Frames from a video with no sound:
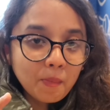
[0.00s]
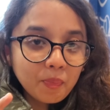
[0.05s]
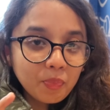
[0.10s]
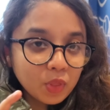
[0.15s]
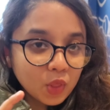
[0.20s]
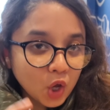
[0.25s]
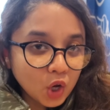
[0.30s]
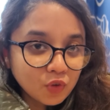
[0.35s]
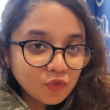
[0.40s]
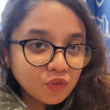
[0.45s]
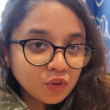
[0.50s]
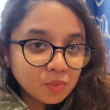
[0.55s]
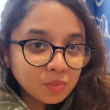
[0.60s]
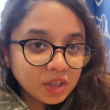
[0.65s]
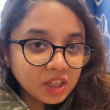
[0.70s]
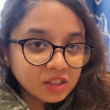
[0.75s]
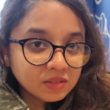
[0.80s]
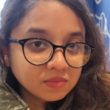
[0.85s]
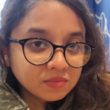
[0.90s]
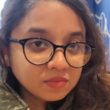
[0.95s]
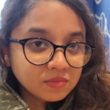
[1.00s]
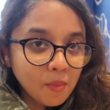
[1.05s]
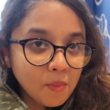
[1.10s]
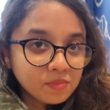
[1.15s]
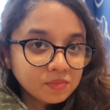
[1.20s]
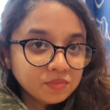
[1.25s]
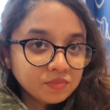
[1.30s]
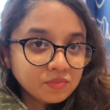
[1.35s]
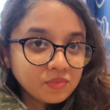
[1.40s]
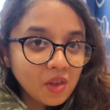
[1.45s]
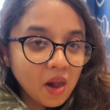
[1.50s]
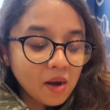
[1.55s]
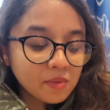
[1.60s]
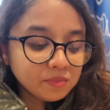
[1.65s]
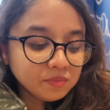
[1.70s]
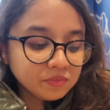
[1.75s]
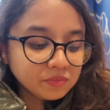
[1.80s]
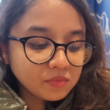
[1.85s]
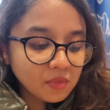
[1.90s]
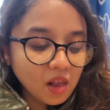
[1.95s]
Not for me.
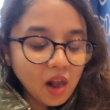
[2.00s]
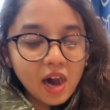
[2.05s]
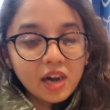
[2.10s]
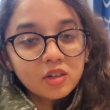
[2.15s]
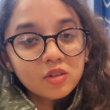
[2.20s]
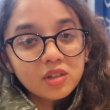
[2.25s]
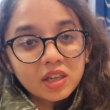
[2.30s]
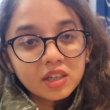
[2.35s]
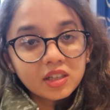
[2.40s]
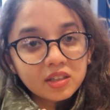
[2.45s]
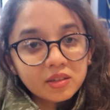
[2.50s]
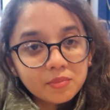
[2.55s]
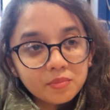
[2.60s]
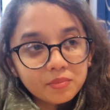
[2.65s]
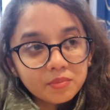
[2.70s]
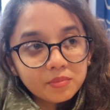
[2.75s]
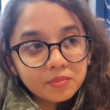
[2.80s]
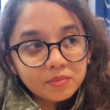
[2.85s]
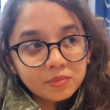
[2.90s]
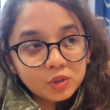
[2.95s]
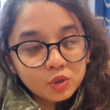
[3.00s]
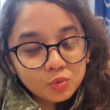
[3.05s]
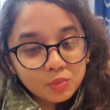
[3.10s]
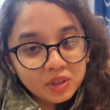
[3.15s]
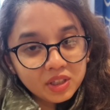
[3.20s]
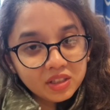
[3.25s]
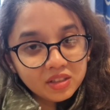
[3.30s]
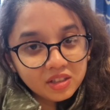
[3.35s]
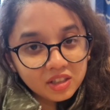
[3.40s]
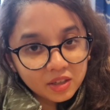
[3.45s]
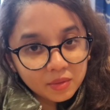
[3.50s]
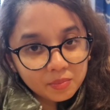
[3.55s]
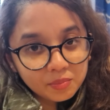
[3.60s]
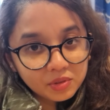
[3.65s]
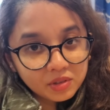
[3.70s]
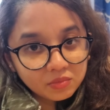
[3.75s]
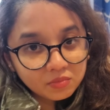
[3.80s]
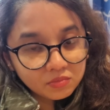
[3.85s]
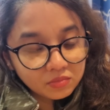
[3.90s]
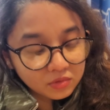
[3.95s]
I don't like sweet
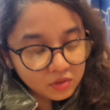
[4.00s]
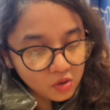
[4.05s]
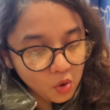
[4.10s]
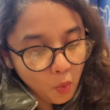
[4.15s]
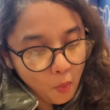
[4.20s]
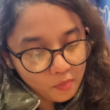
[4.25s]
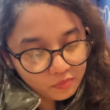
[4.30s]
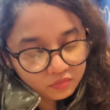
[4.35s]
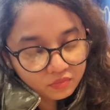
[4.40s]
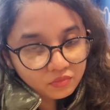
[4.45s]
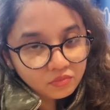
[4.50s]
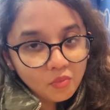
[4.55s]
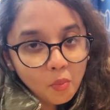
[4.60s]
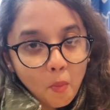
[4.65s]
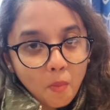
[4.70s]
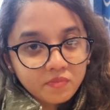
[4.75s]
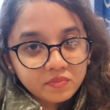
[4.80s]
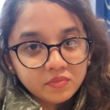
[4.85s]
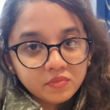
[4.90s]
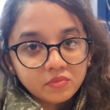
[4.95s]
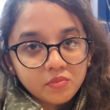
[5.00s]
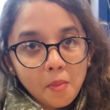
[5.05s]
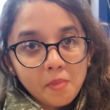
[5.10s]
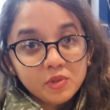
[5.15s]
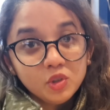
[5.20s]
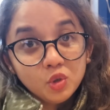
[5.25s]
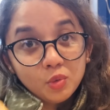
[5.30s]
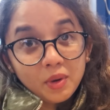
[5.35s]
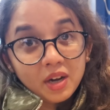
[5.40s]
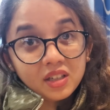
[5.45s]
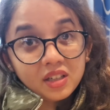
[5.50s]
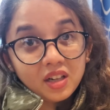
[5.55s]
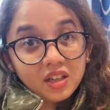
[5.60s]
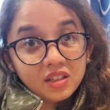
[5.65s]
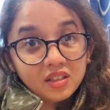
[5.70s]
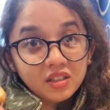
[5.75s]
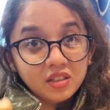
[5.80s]
dips, so you might like